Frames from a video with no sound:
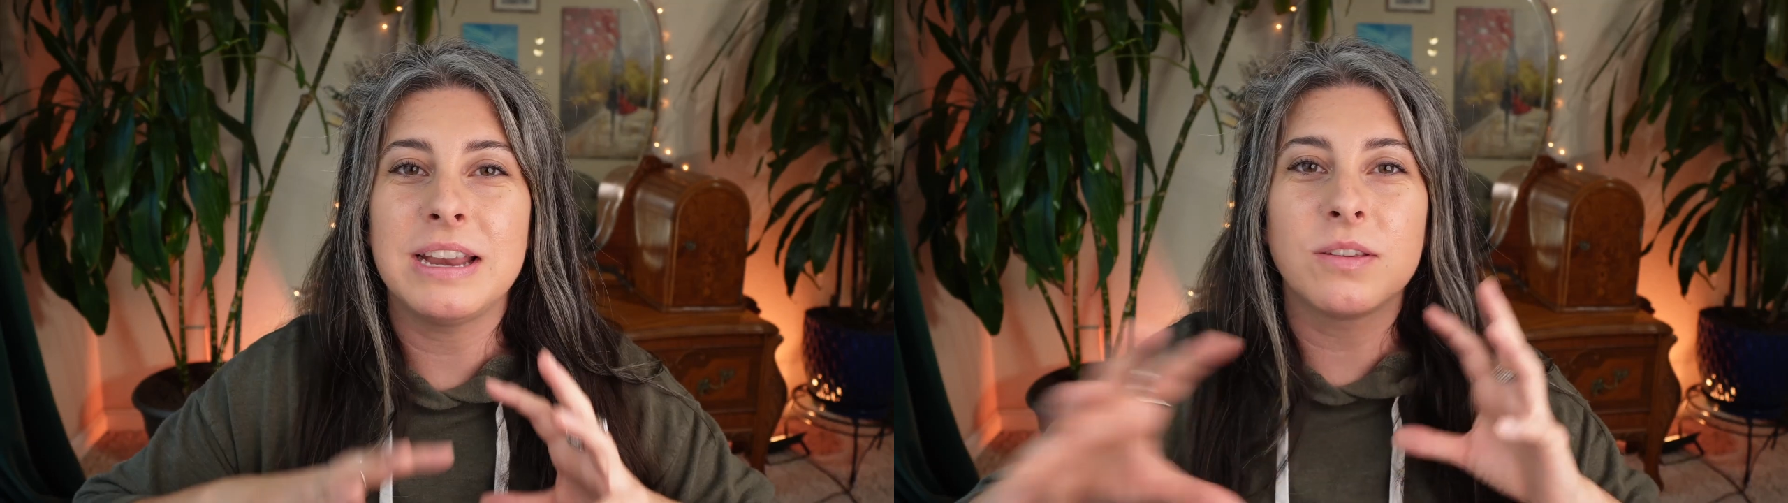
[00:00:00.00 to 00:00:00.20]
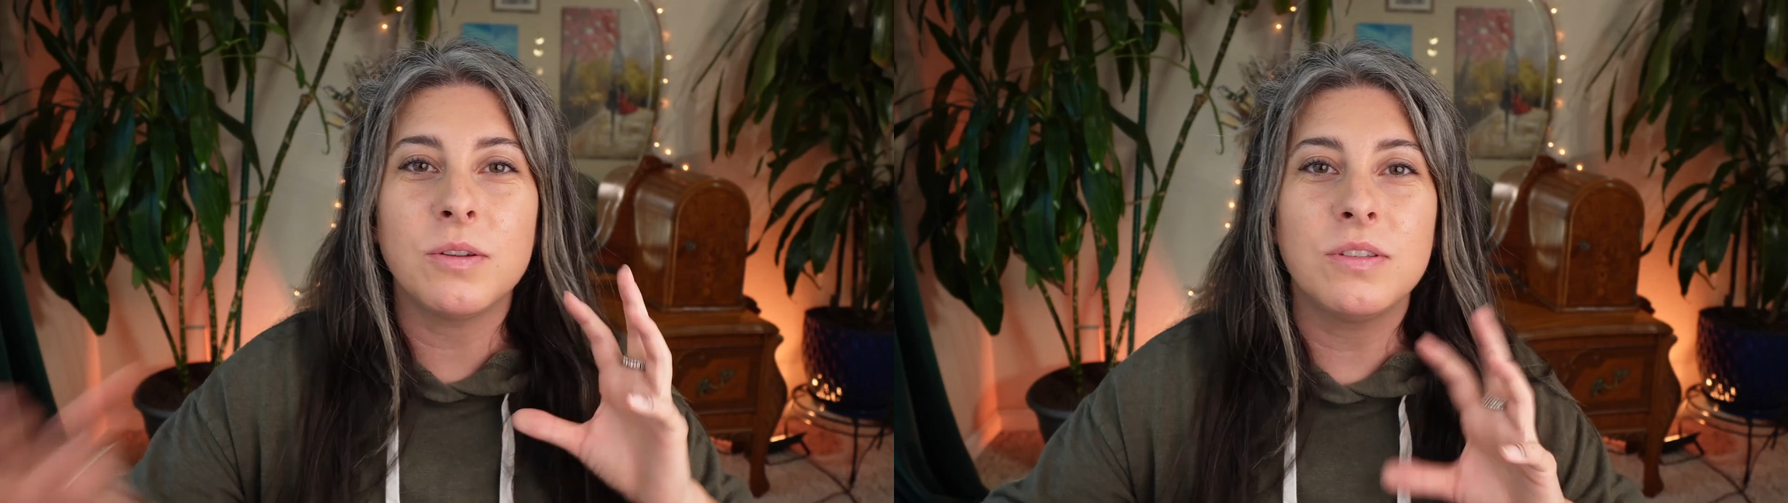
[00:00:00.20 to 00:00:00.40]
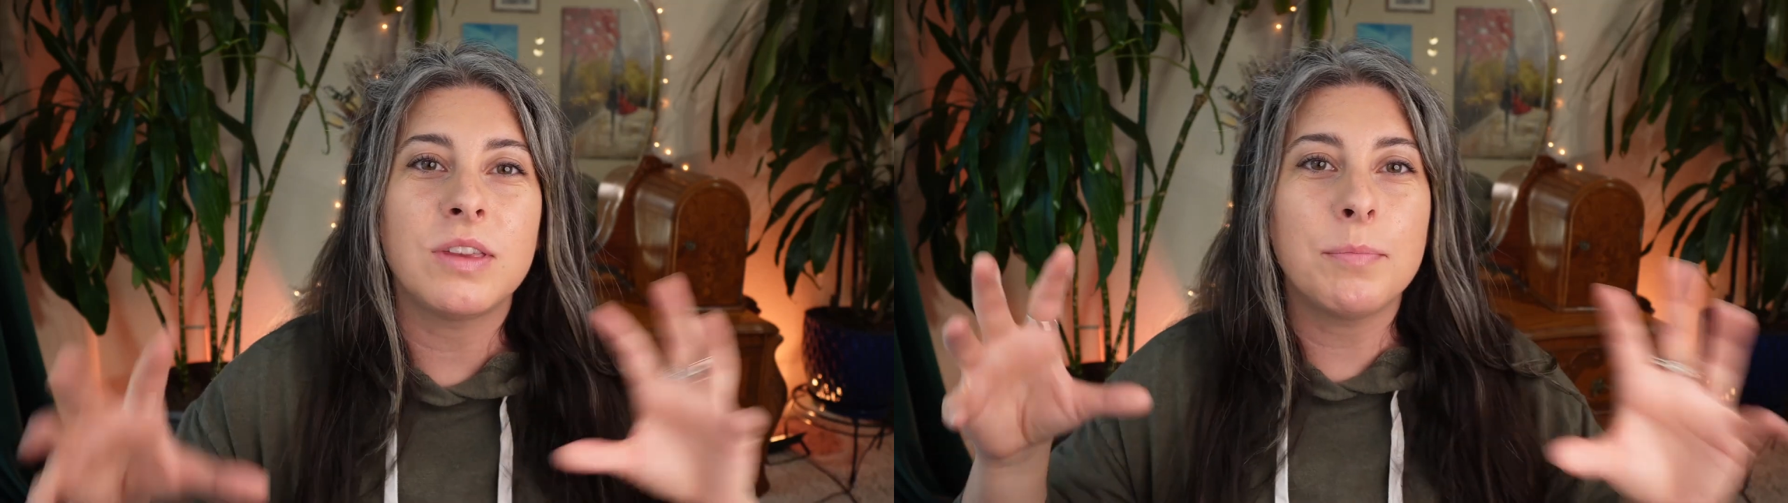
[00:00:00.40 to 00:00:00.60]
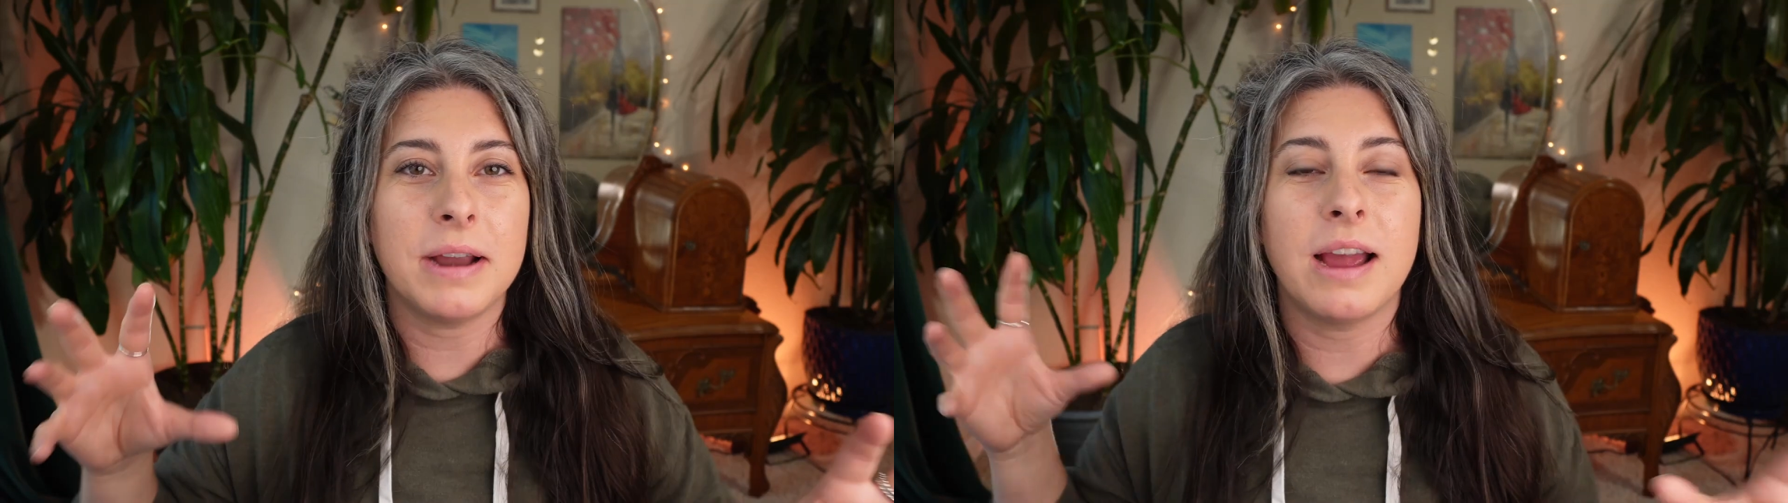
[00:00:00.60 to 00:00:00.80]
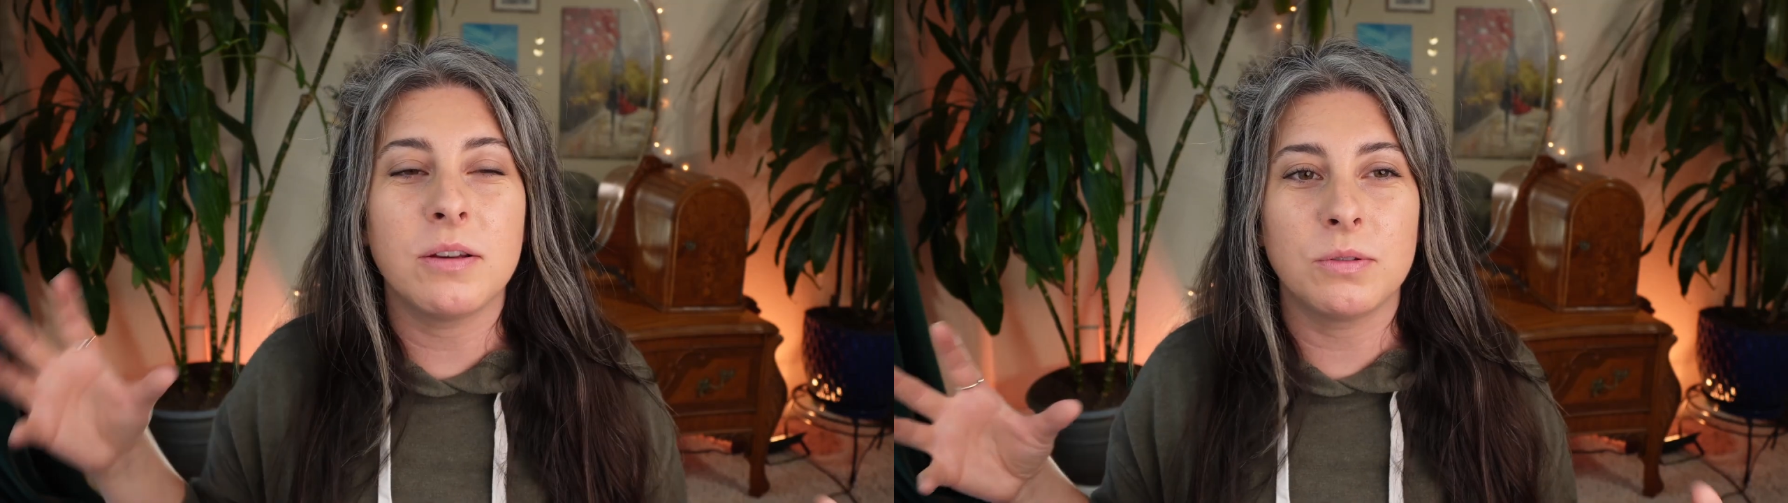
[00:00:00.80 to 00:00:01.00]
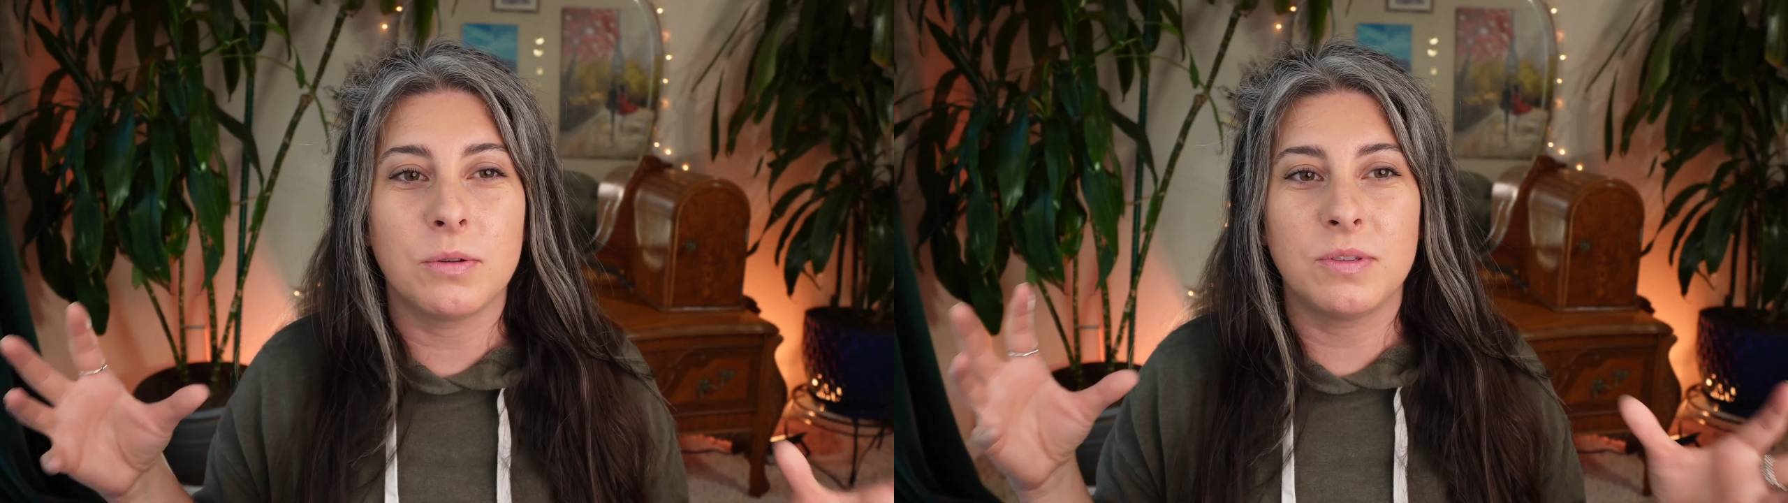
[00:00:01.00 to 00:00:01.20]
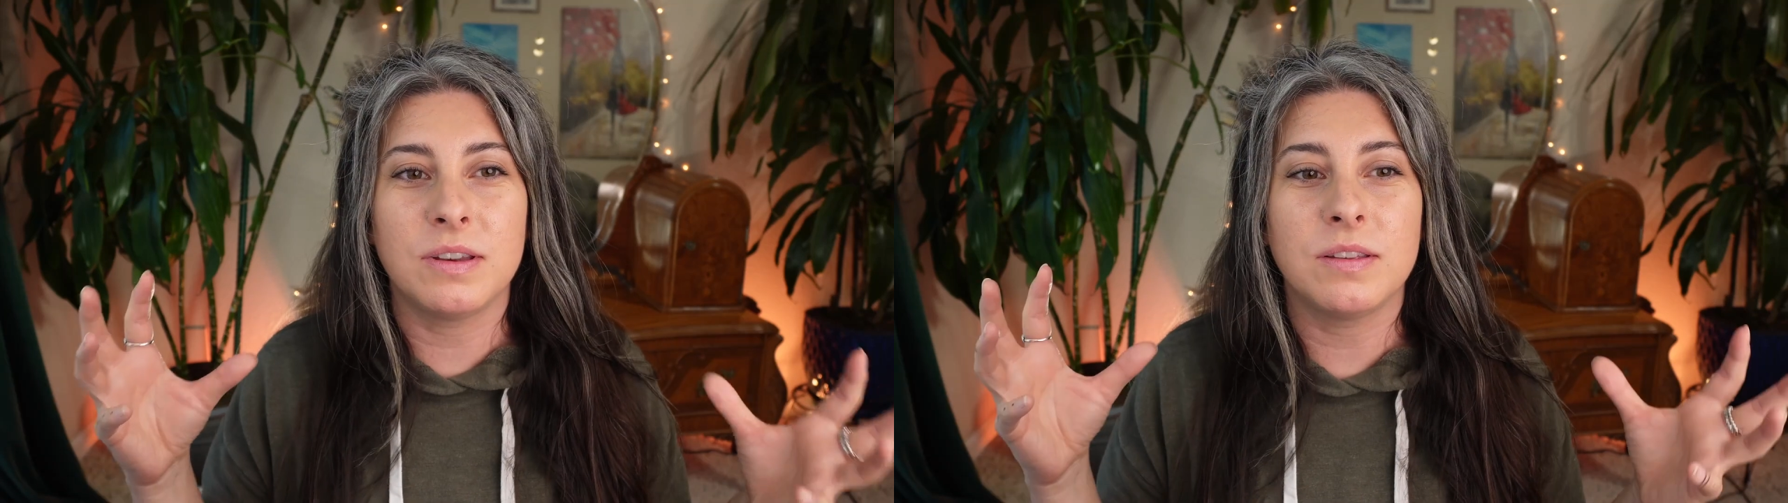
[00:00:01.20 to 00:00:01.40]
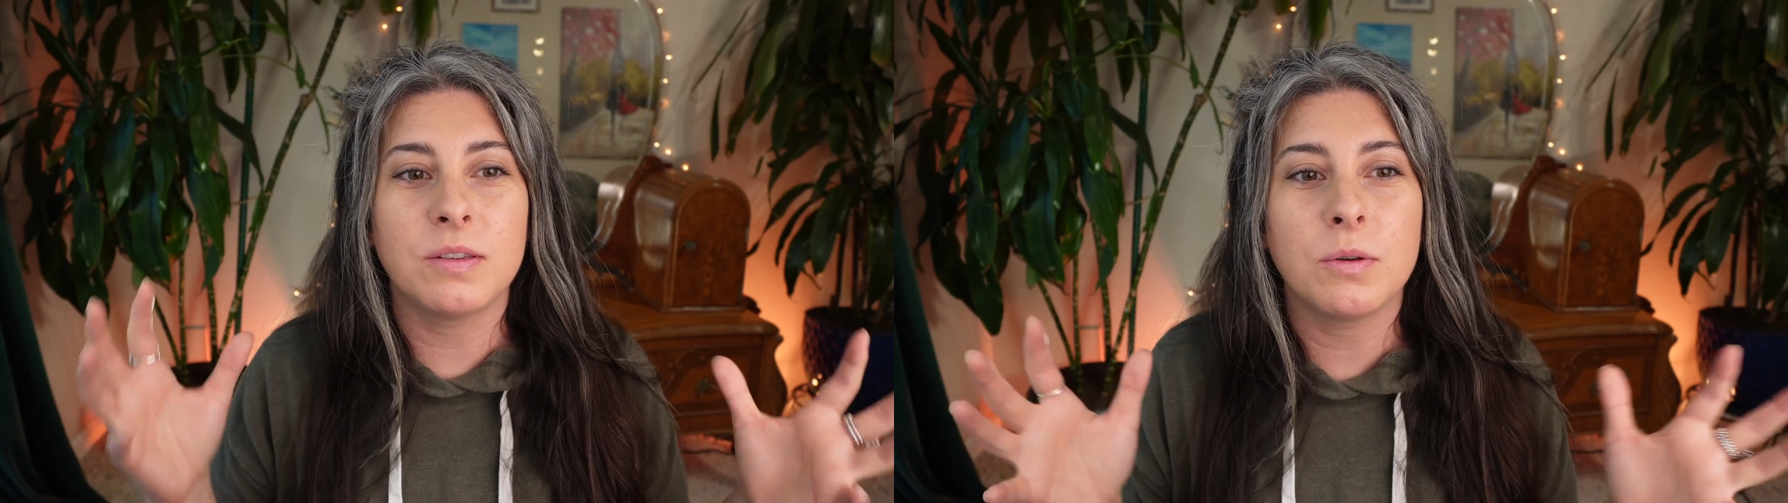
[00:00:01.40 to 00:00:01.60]
and it's all separate households,
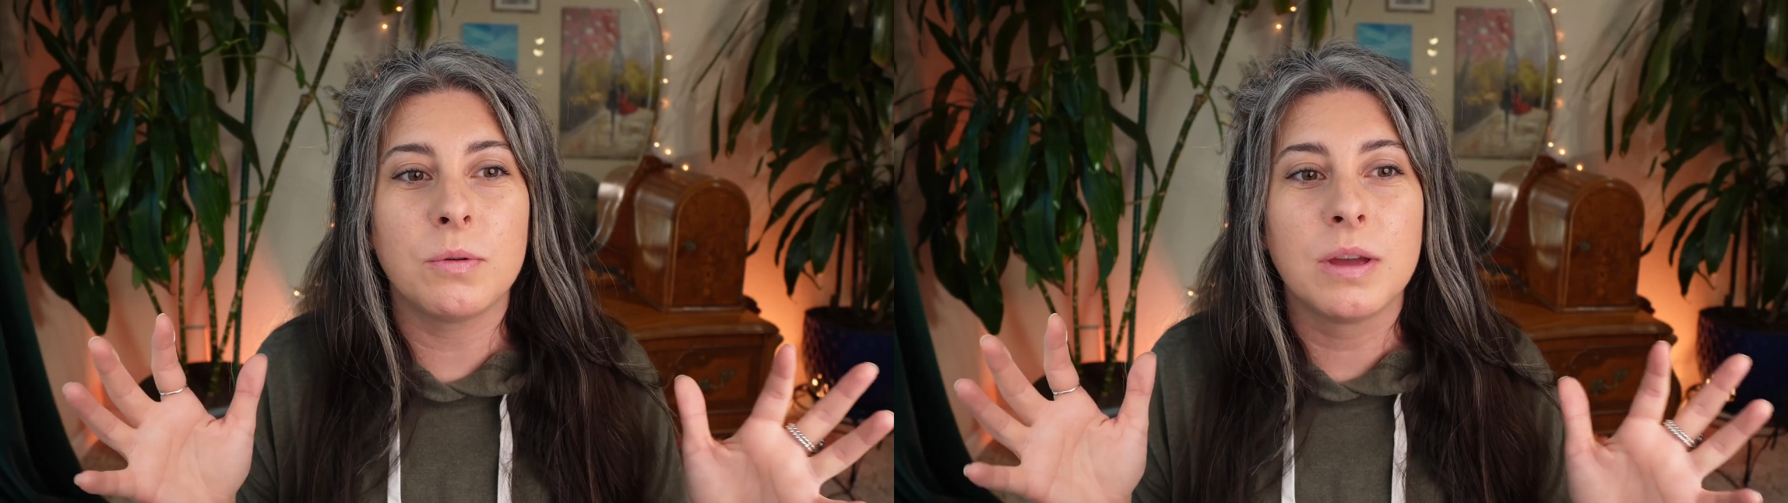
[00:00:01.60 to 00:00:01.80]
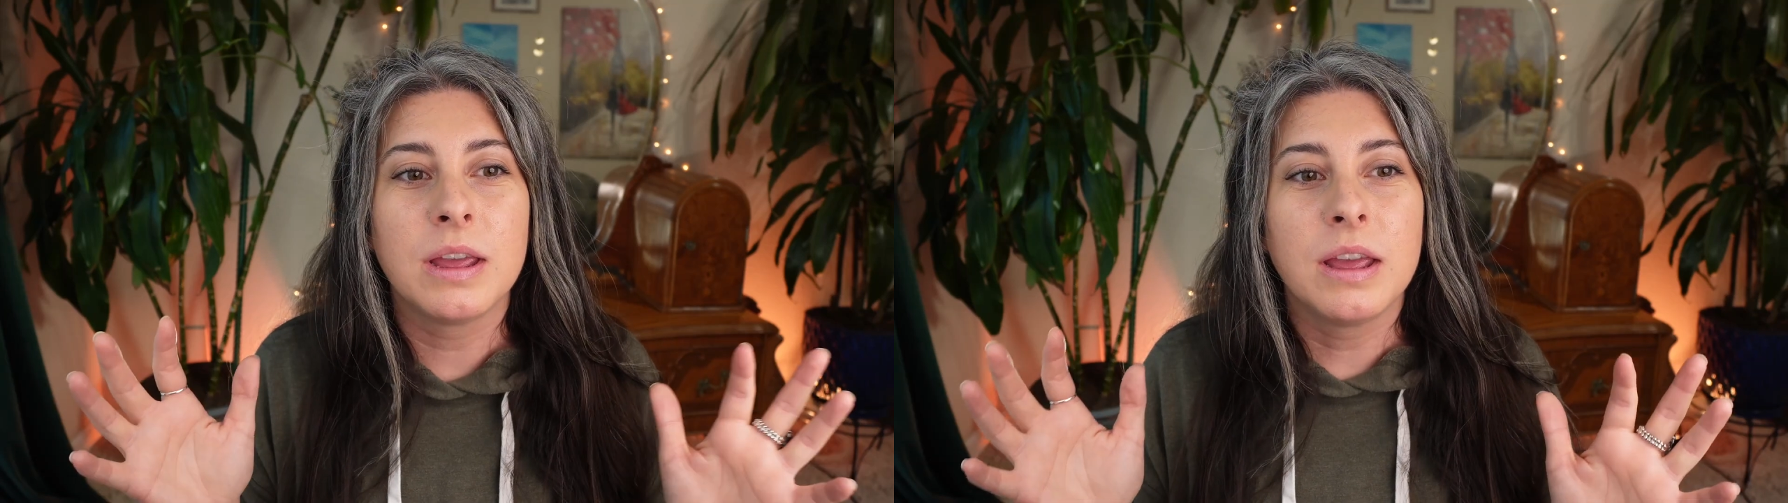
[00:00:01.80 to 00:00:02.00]
and it's so